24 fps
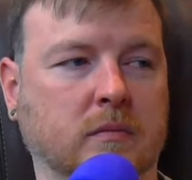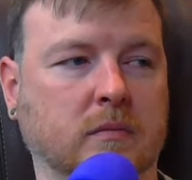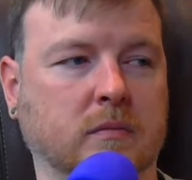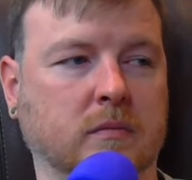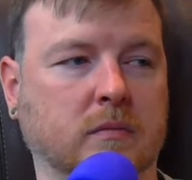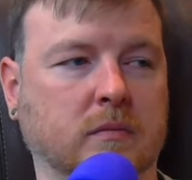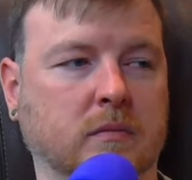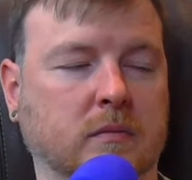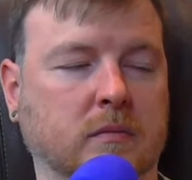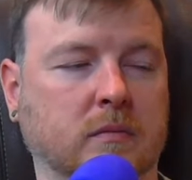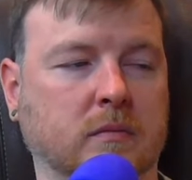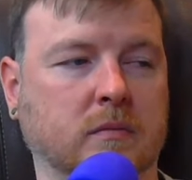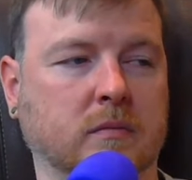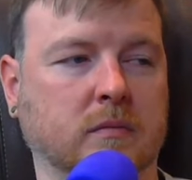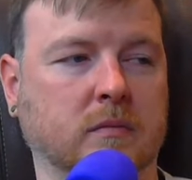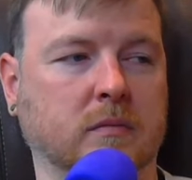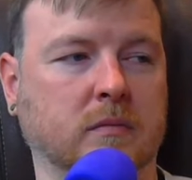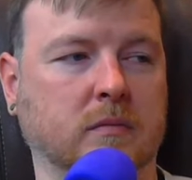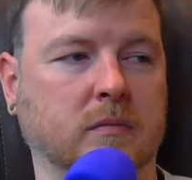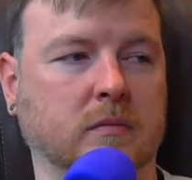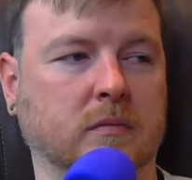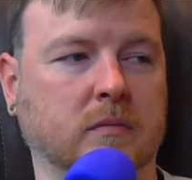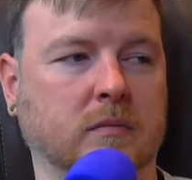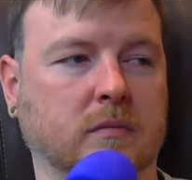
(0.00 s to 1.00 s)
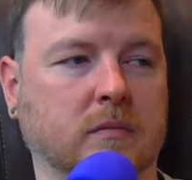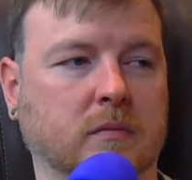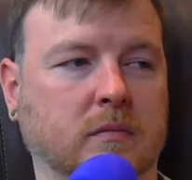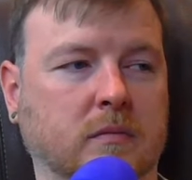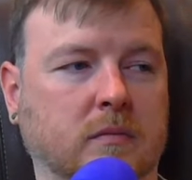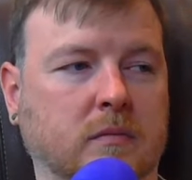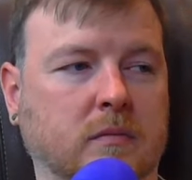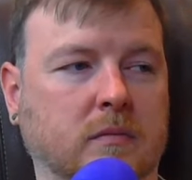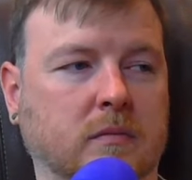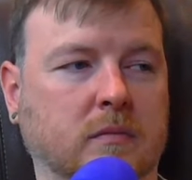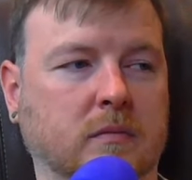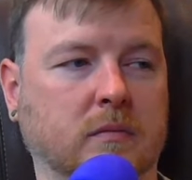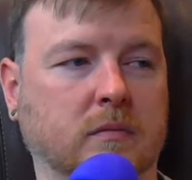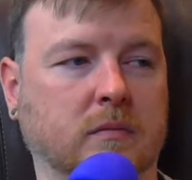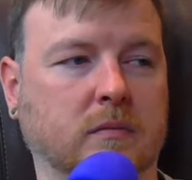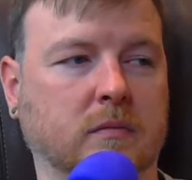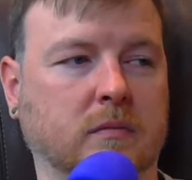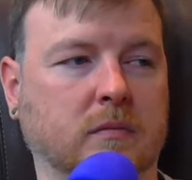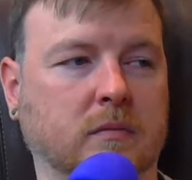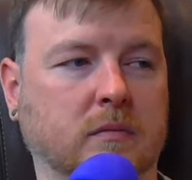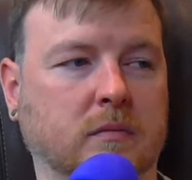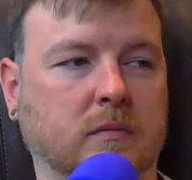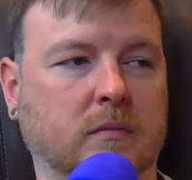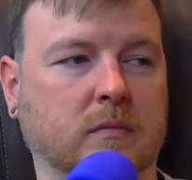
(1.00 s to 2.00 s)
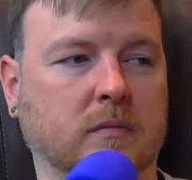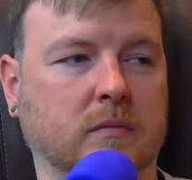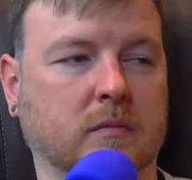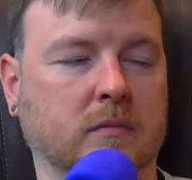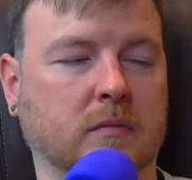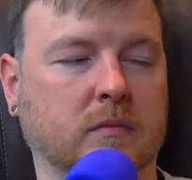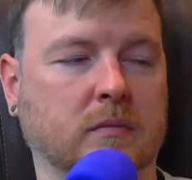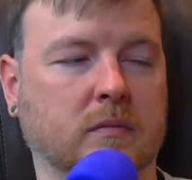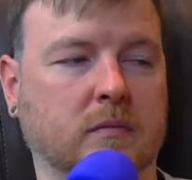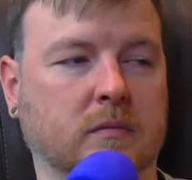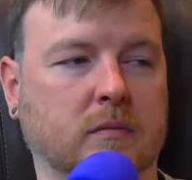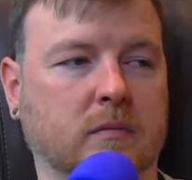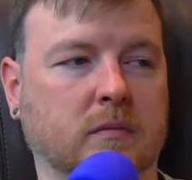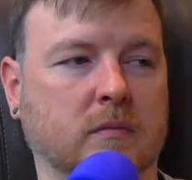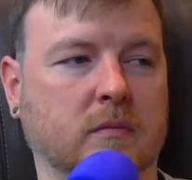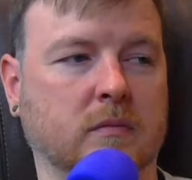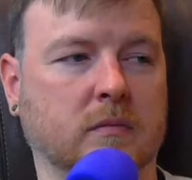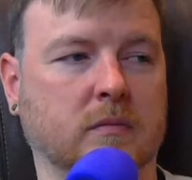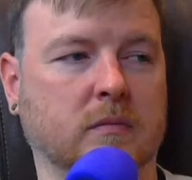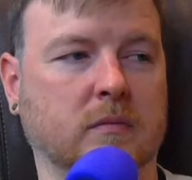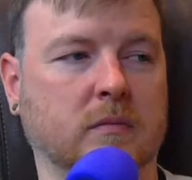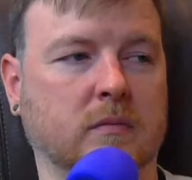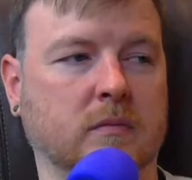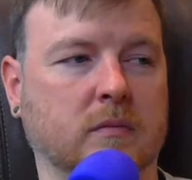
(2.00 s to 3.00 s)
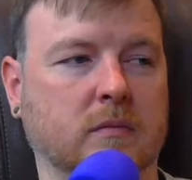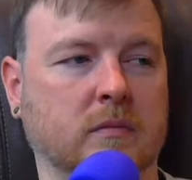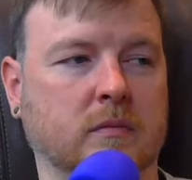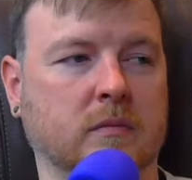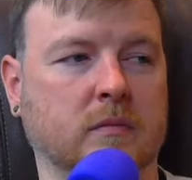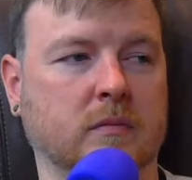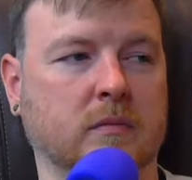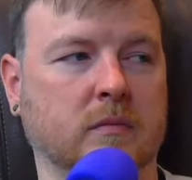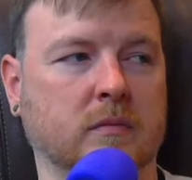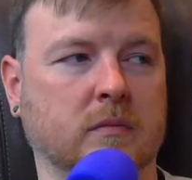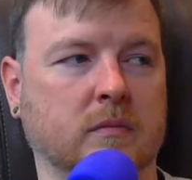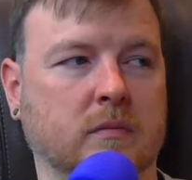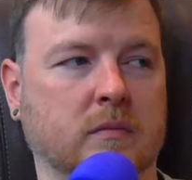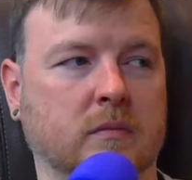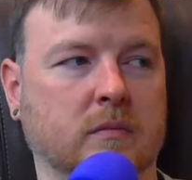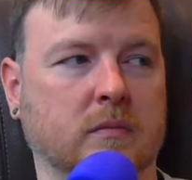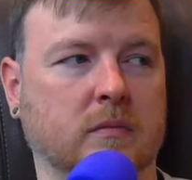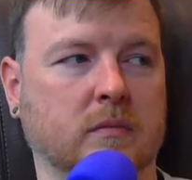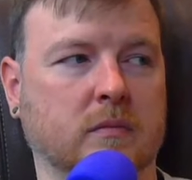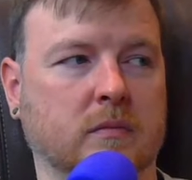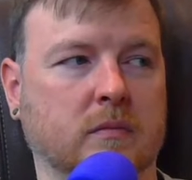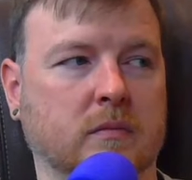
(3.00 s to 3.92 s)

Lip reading: (silent)